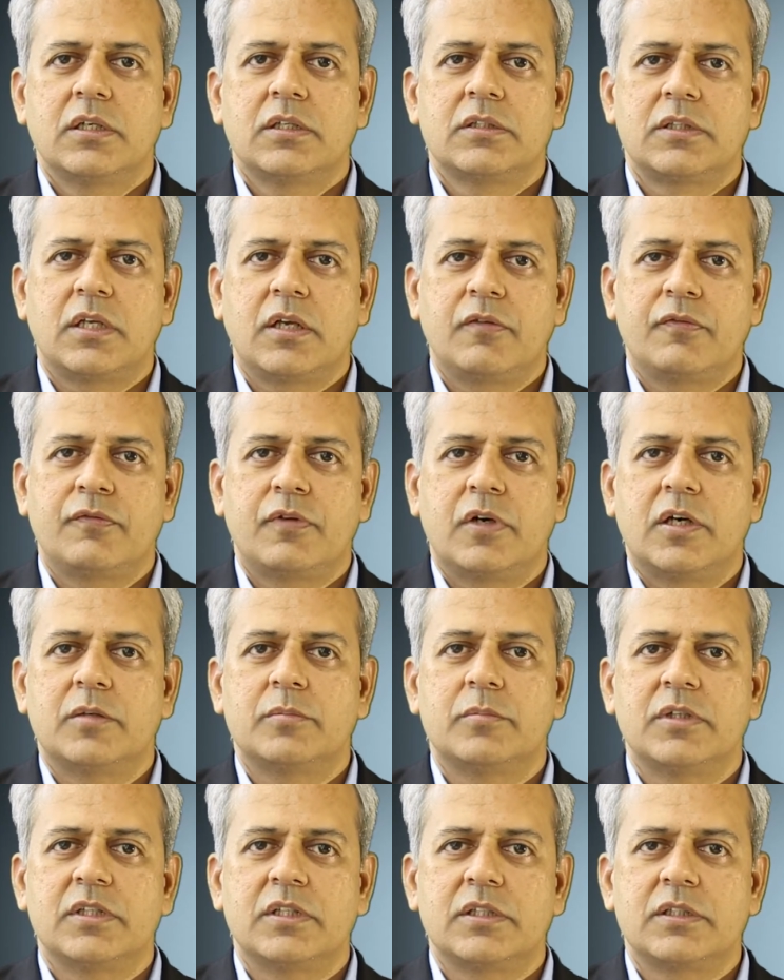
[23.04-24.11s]
say
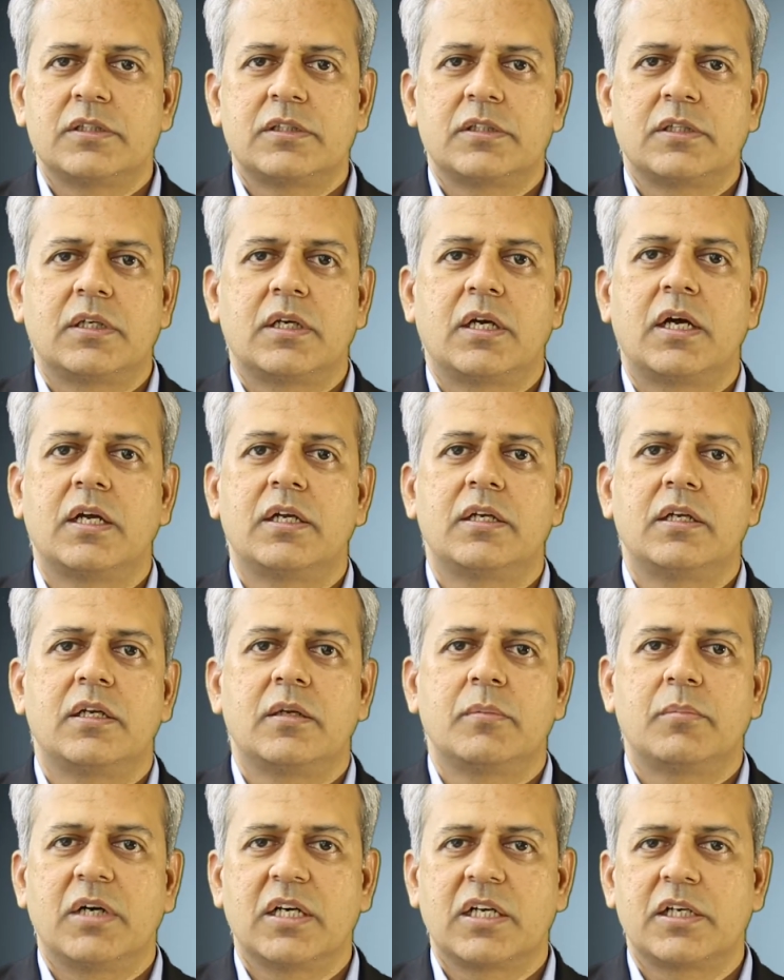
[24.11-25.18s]
farmers and
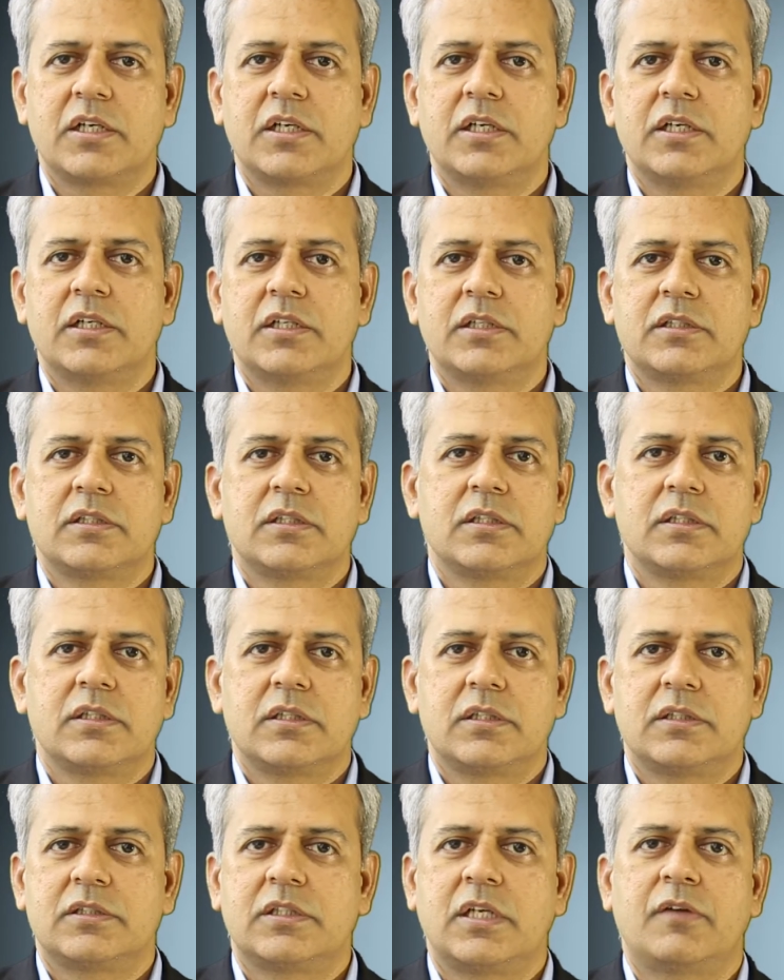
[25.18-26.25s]
marketeers,
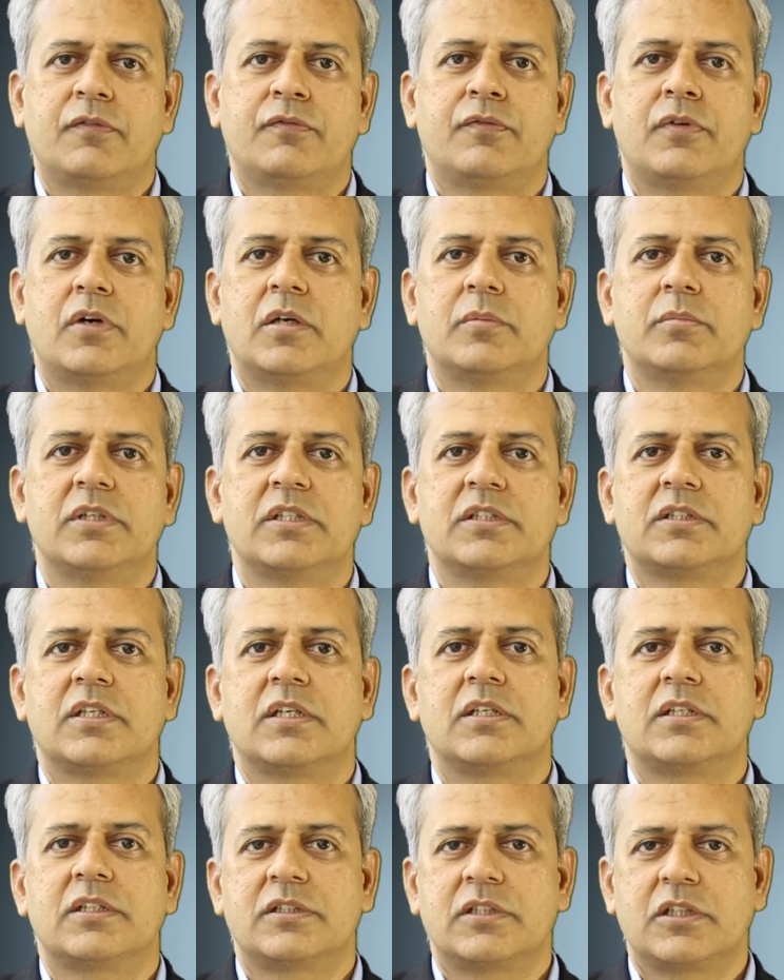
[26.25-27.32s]
and say farmers
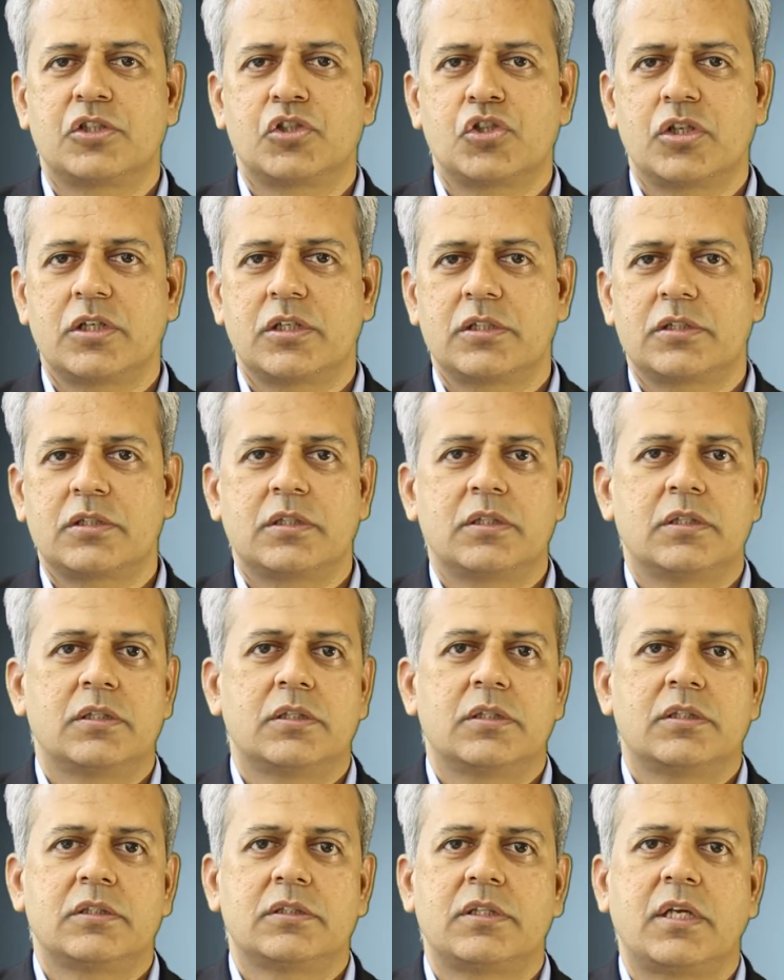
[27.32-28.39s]
and researchers,
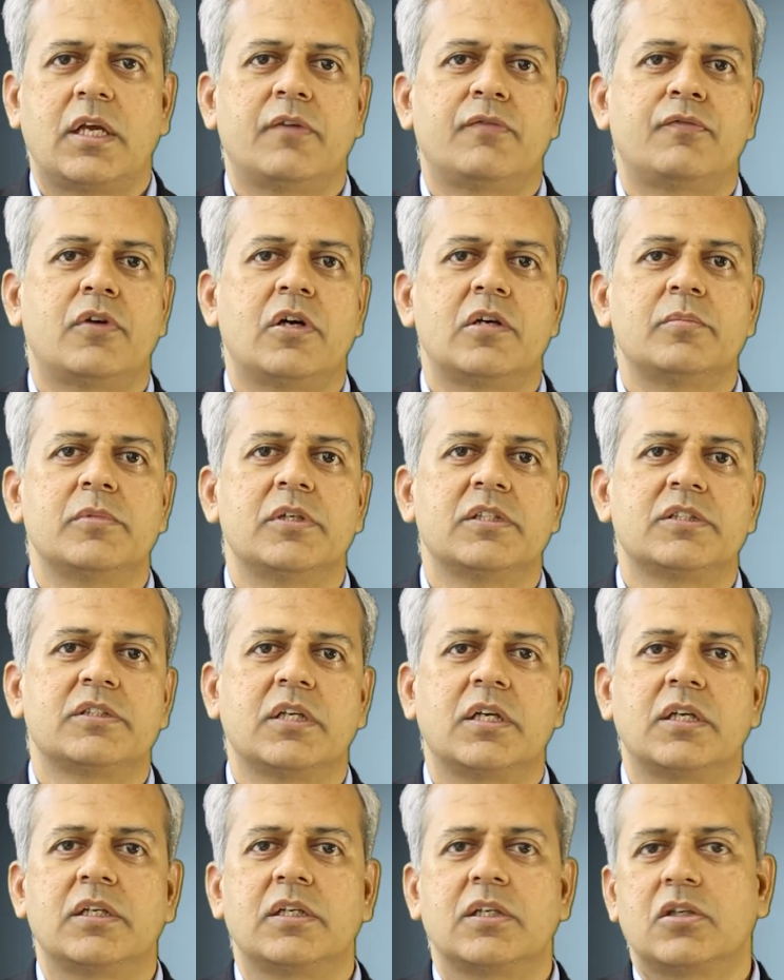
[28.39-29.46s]
say farmers
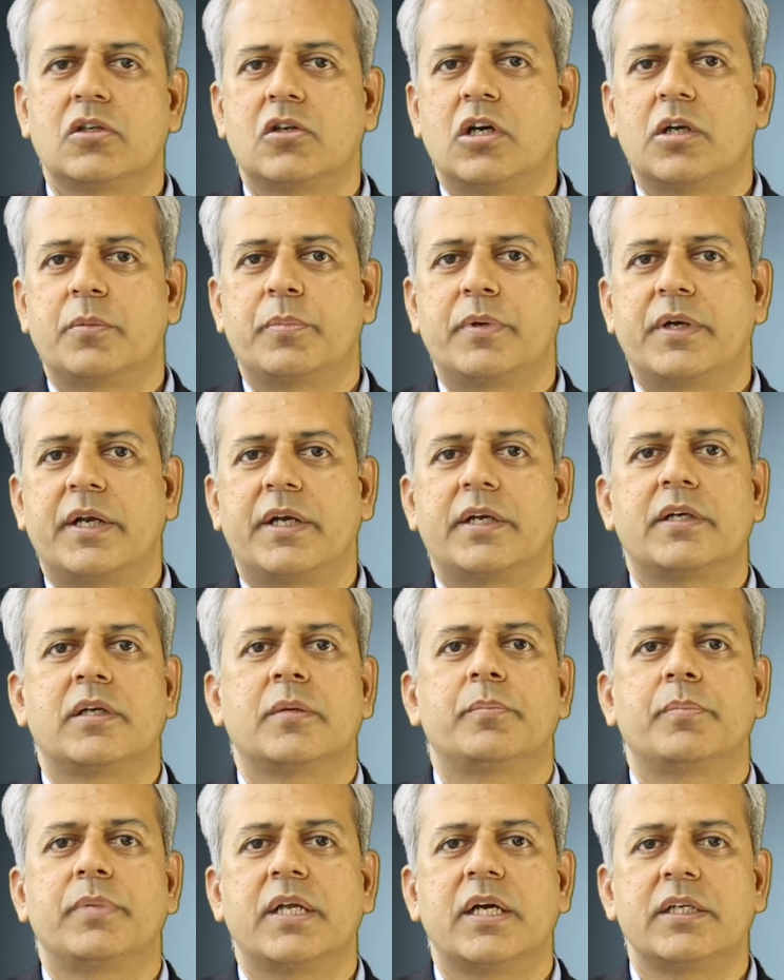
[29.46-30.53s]
and corporate
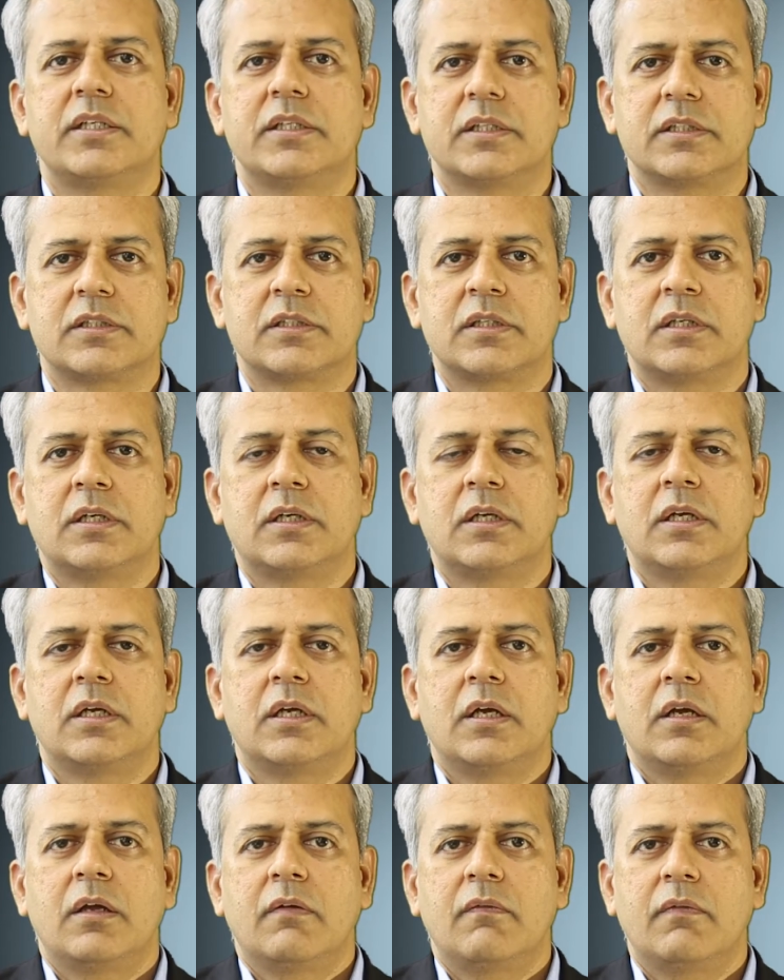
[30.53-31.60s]
planners,
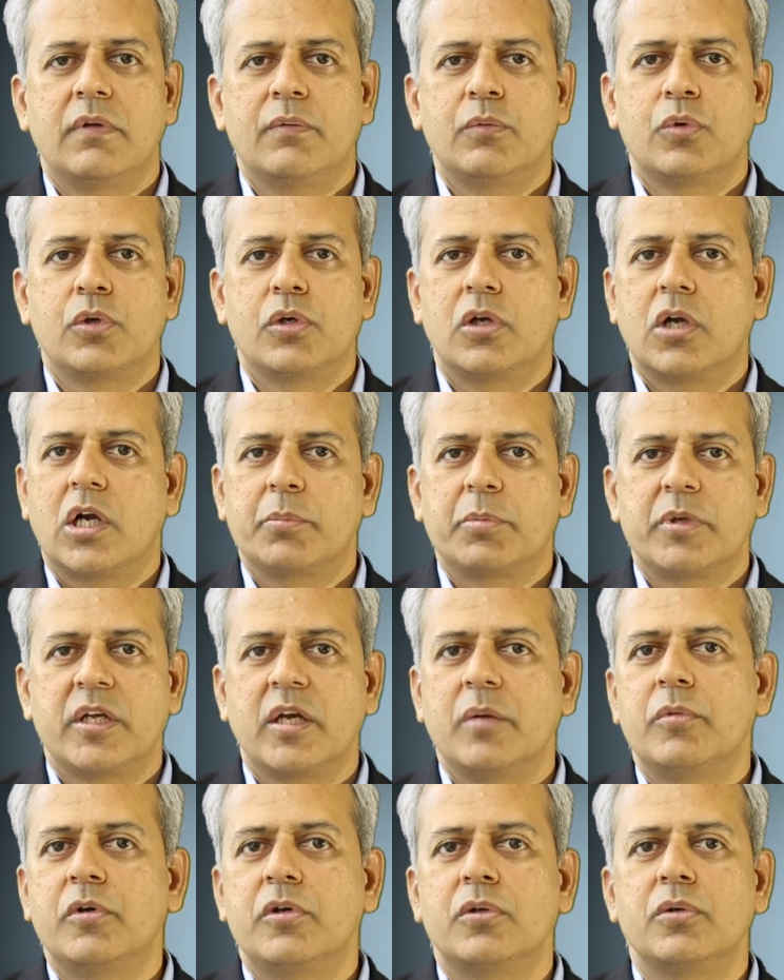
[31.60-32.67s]
we would not be
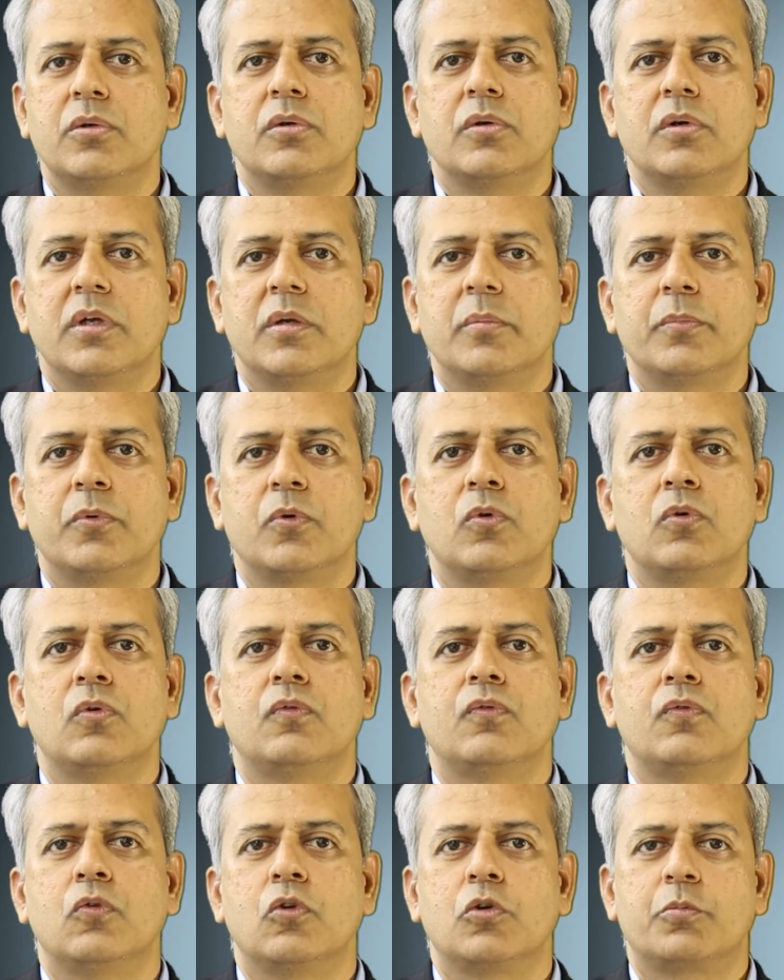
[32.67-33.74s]
able to
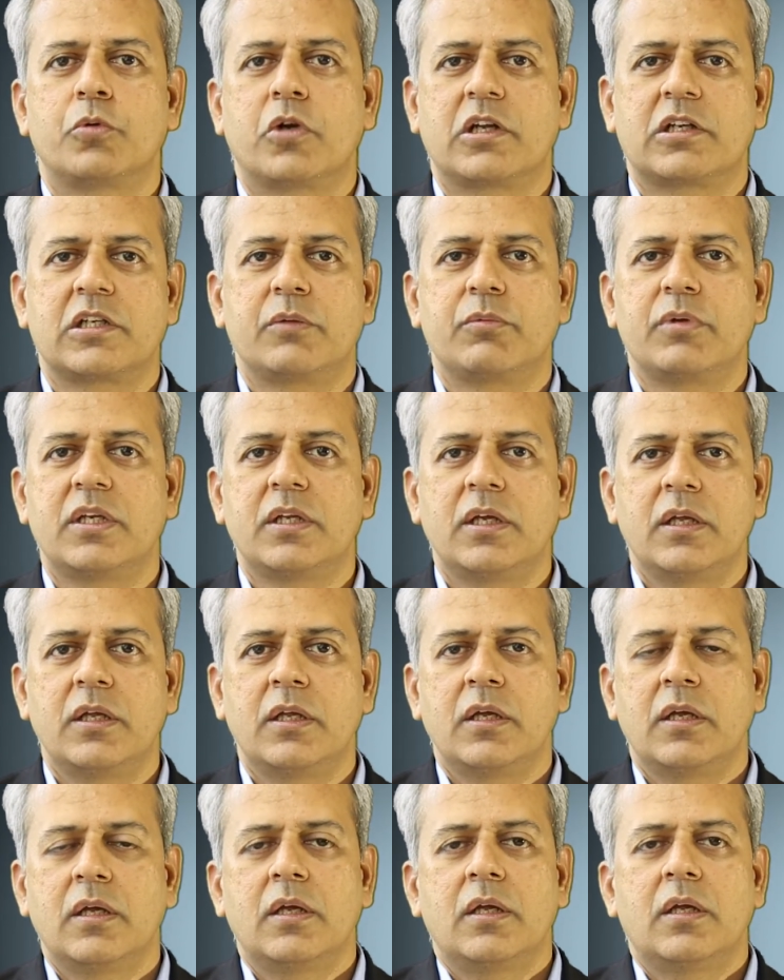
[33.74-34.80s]
improve food productivity.
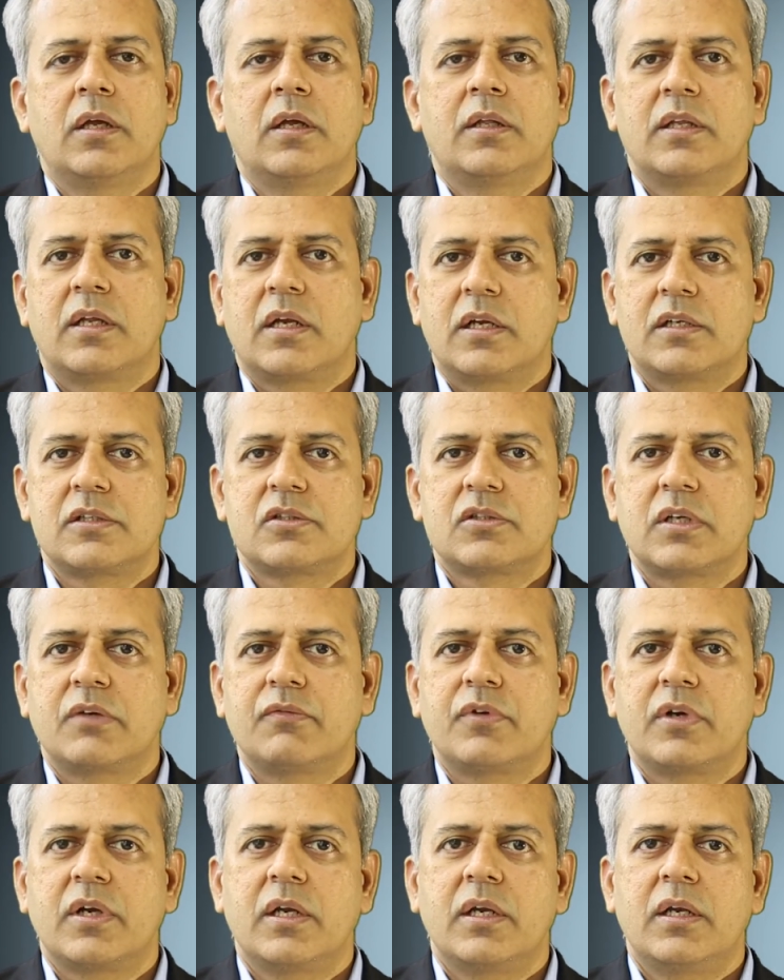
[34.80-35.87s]
There are
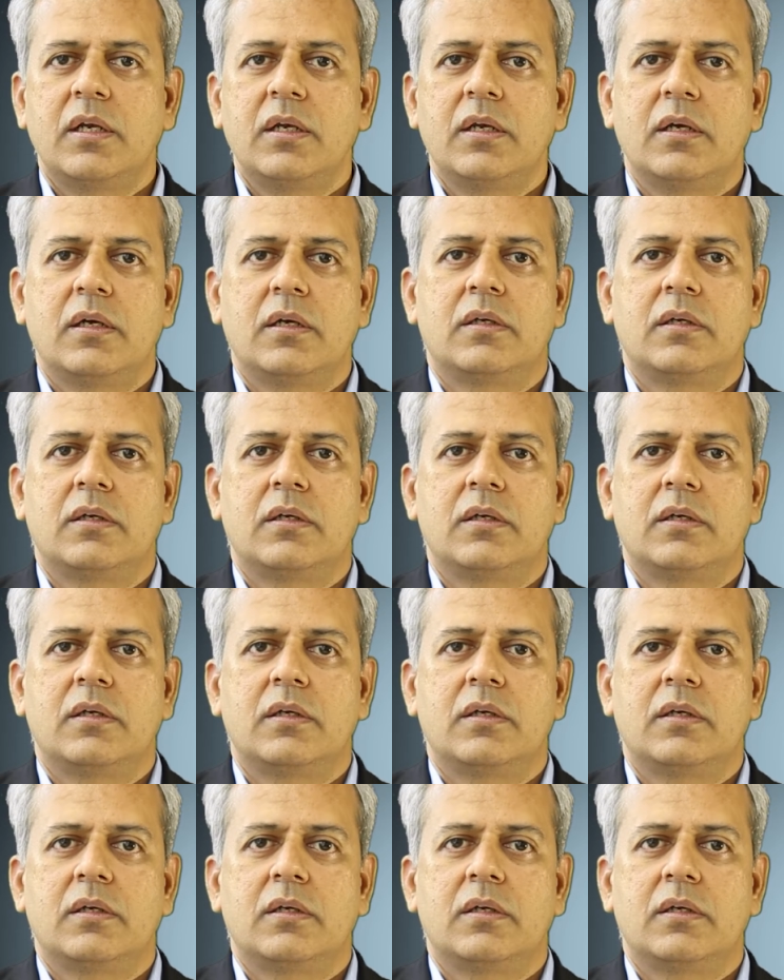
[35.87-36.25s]
several